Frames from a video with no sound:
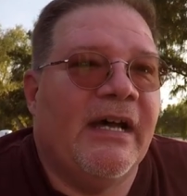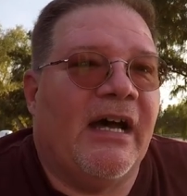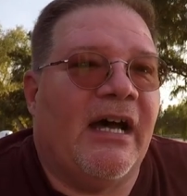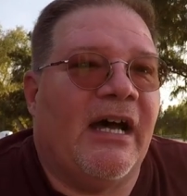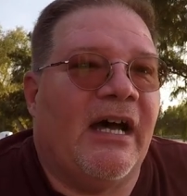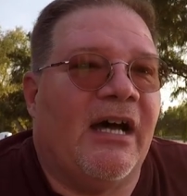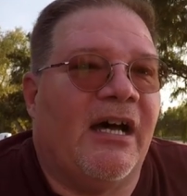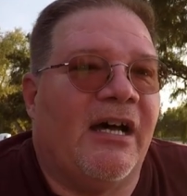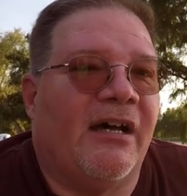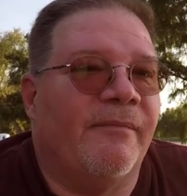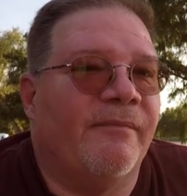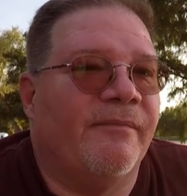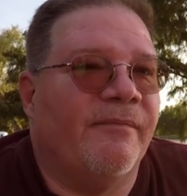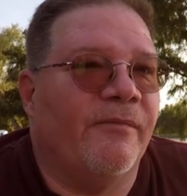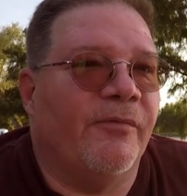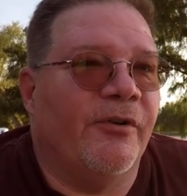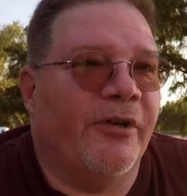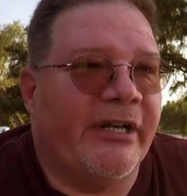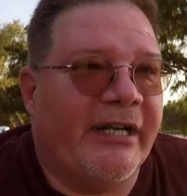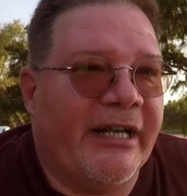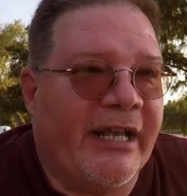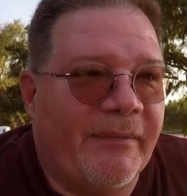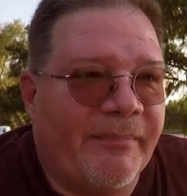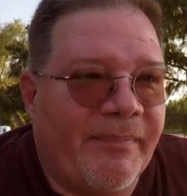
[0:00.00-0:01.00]
Um,
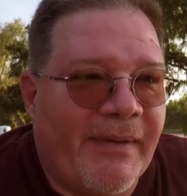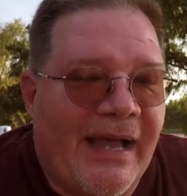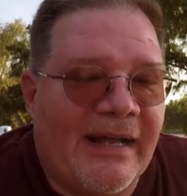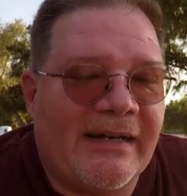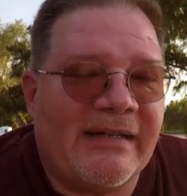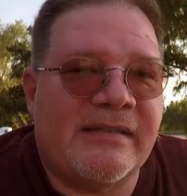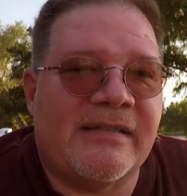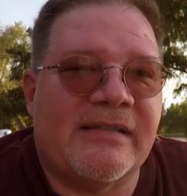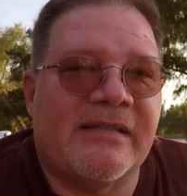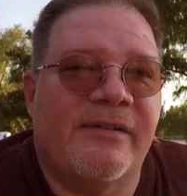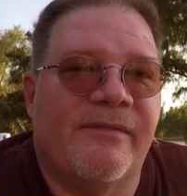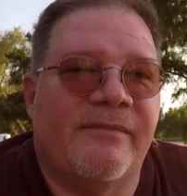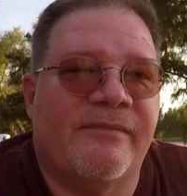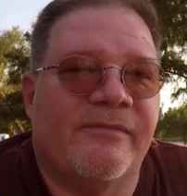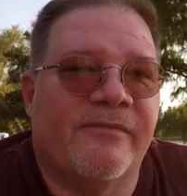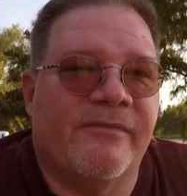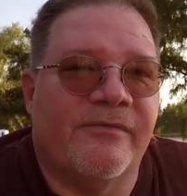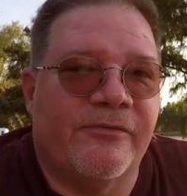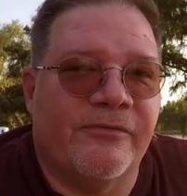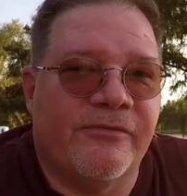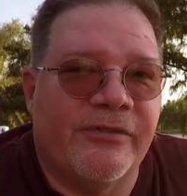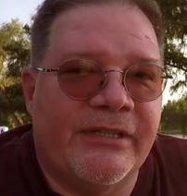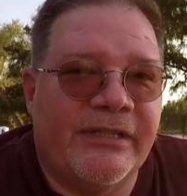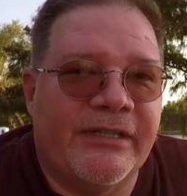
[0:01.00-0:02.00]
we're going to get back to
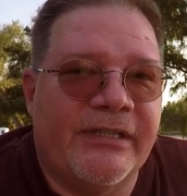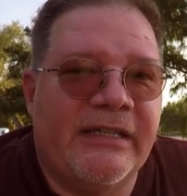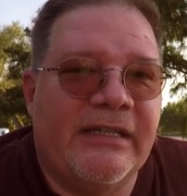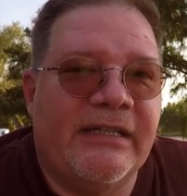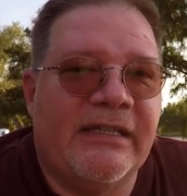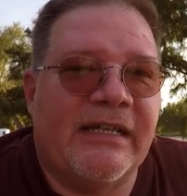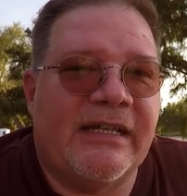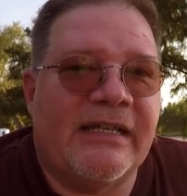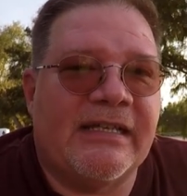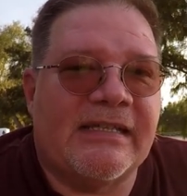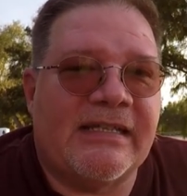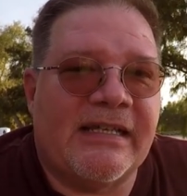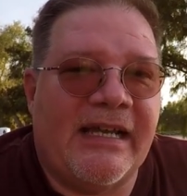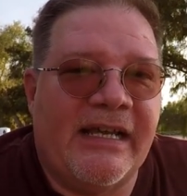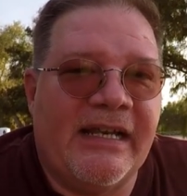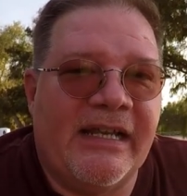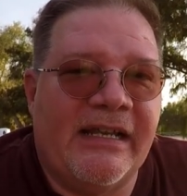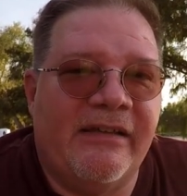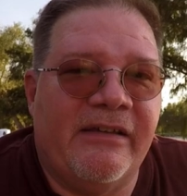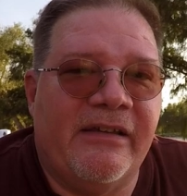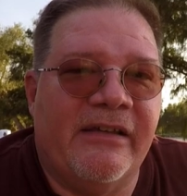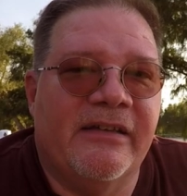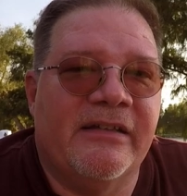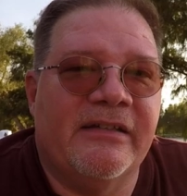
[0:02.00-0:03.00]
some really
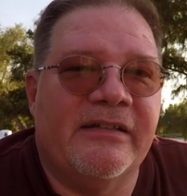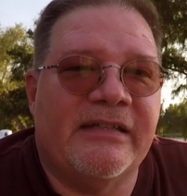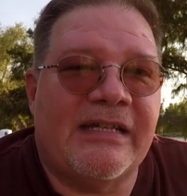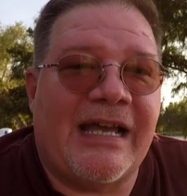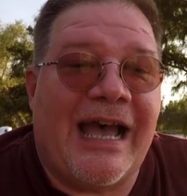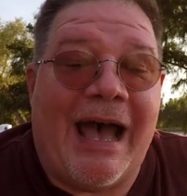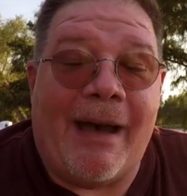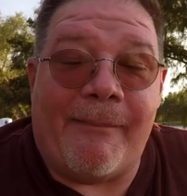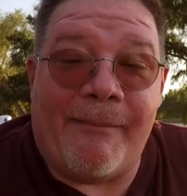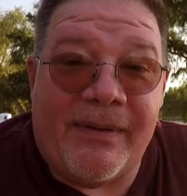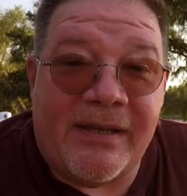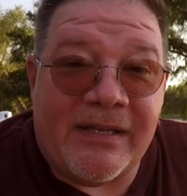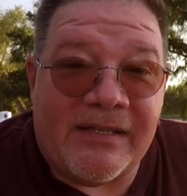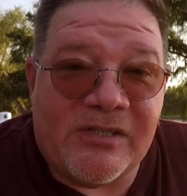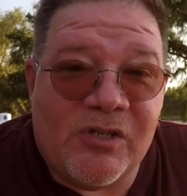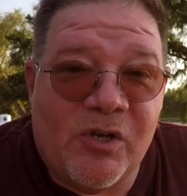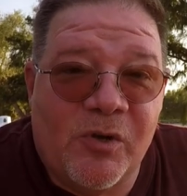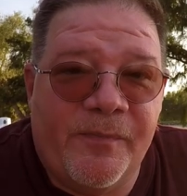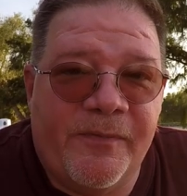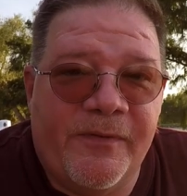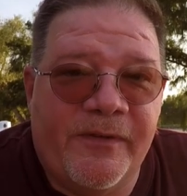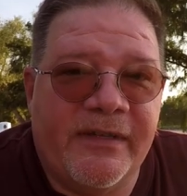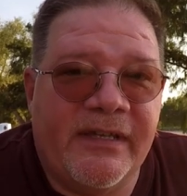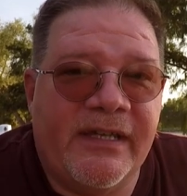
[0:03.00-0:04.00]
exciting topics,
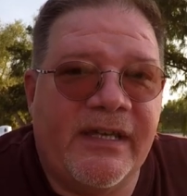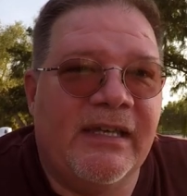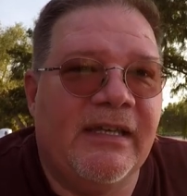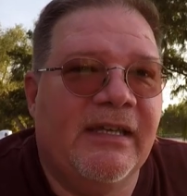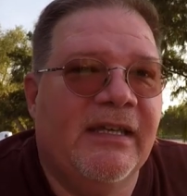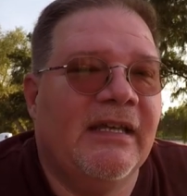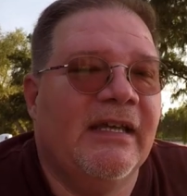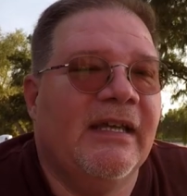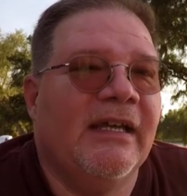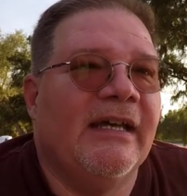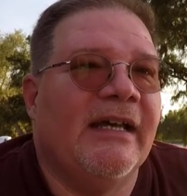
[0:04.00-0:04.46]
hopefully.